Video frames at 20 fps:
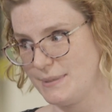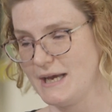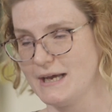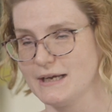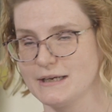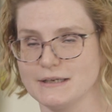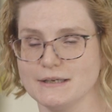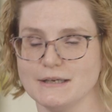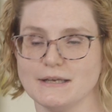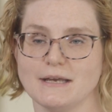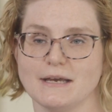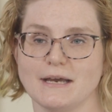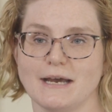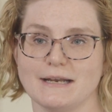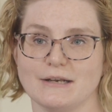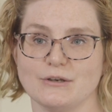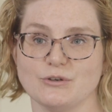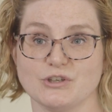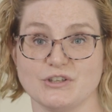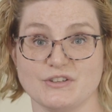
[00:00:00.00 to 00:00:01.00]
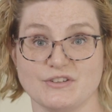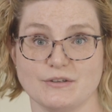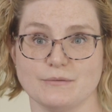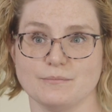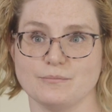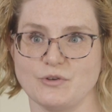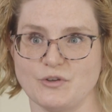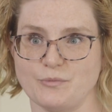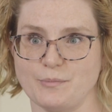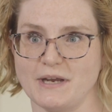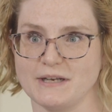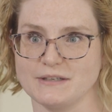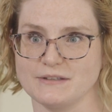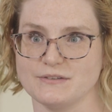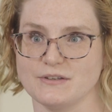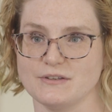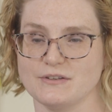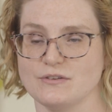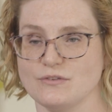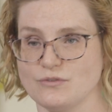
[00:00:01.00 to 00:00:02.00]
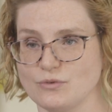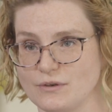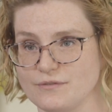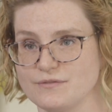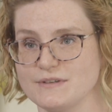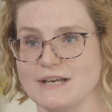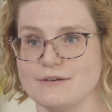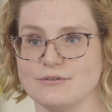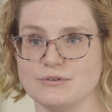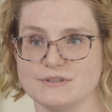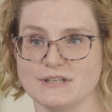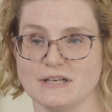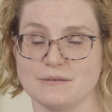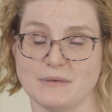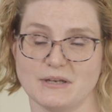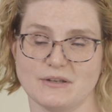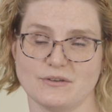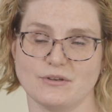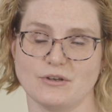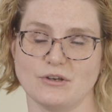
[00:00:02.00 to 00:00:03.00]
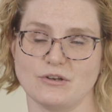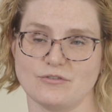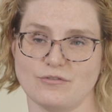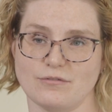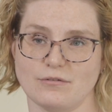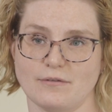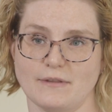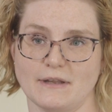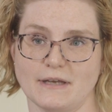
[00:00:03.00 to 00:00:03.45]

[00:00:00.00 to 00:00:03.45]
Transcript: back, had a look at some prospectuses and sort of narrowed down my search through